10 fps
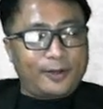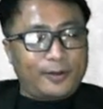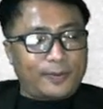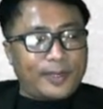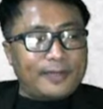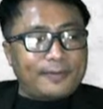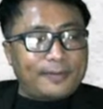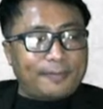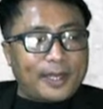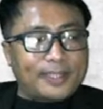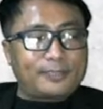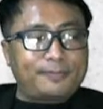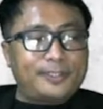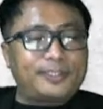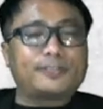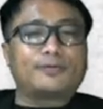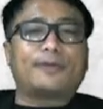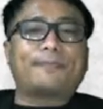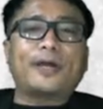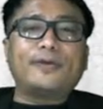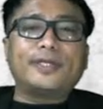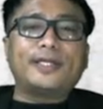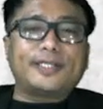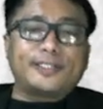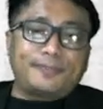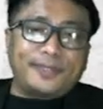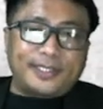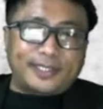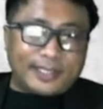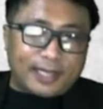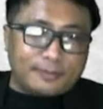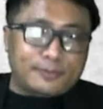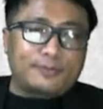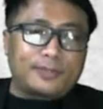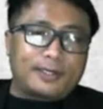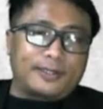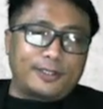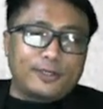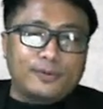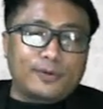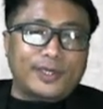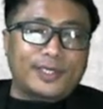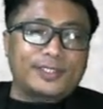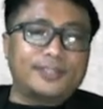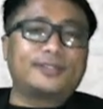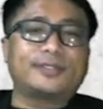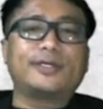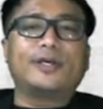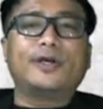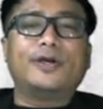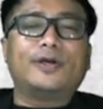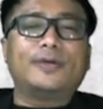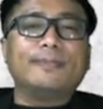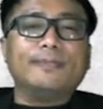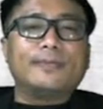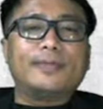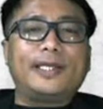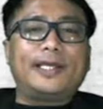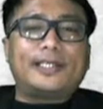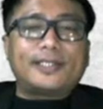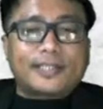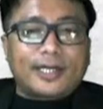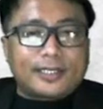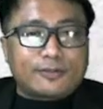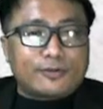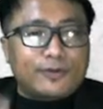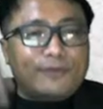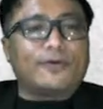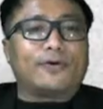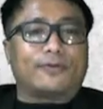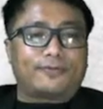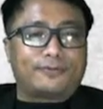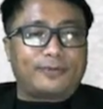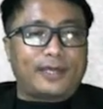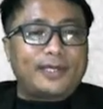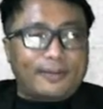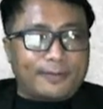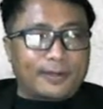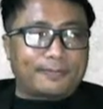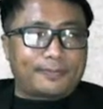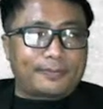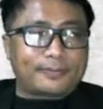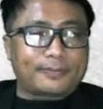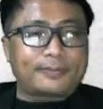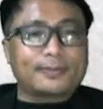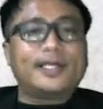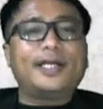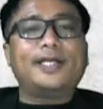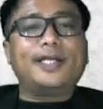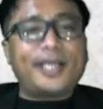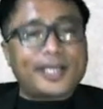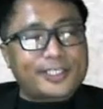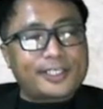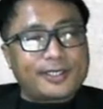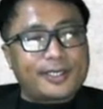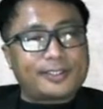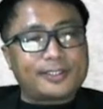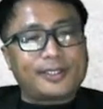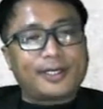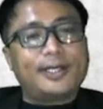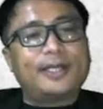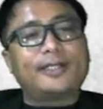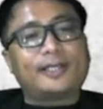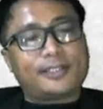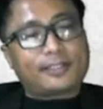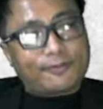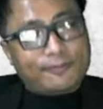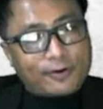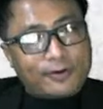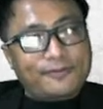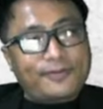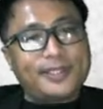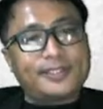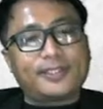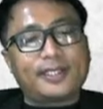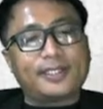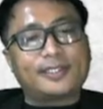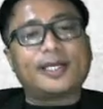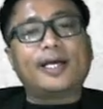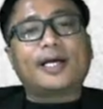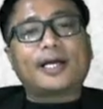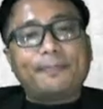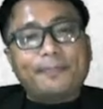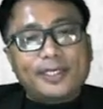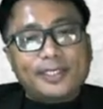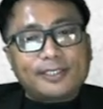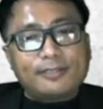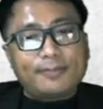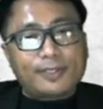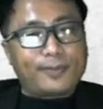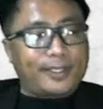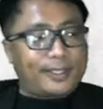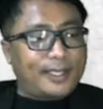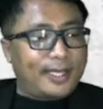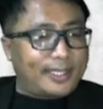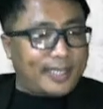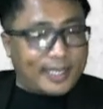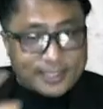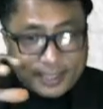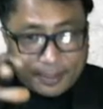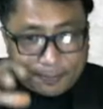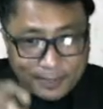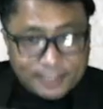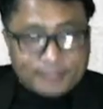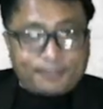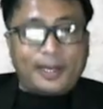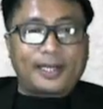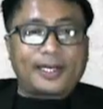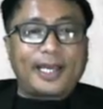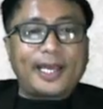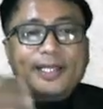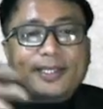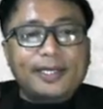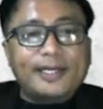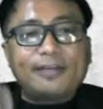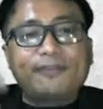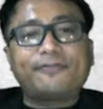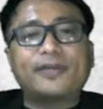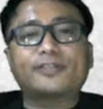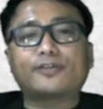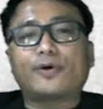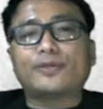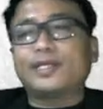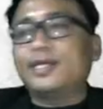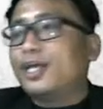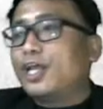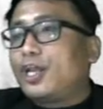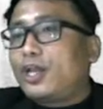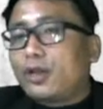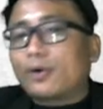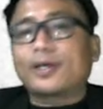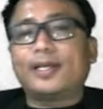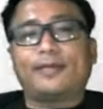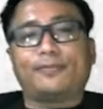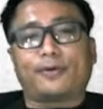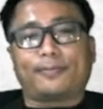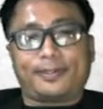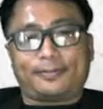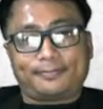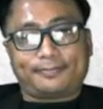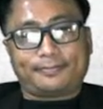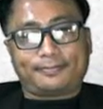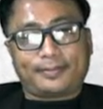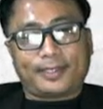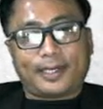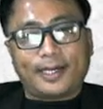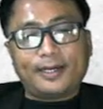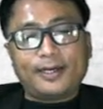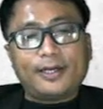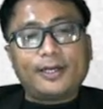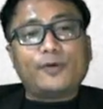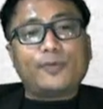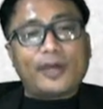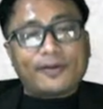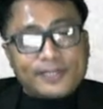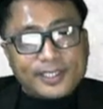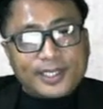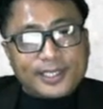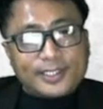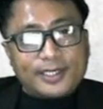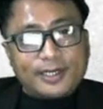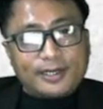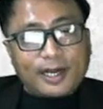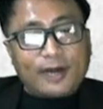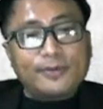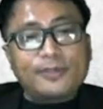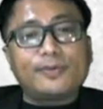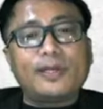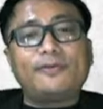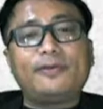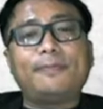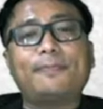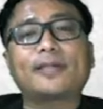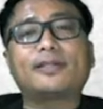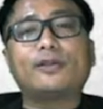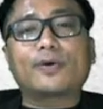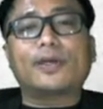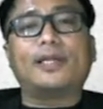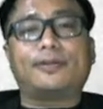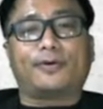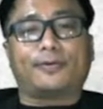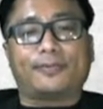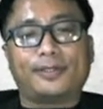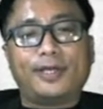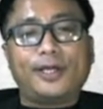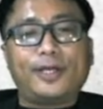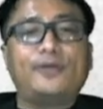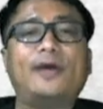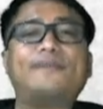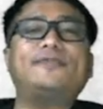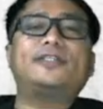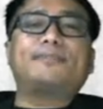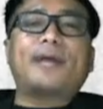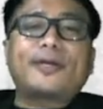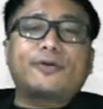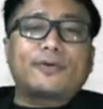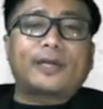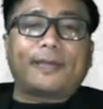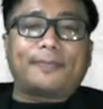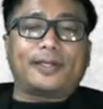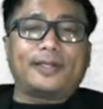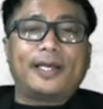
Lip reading: Whatever the plant species or the pioneering species comes to the new locations, it started to evolve and develop. Reaction is, that is the fourth phase, that is competition between the established plant and their effects on the local environment. Clear? We have seen yesterday how it will impact the local environment. You have this microclimate.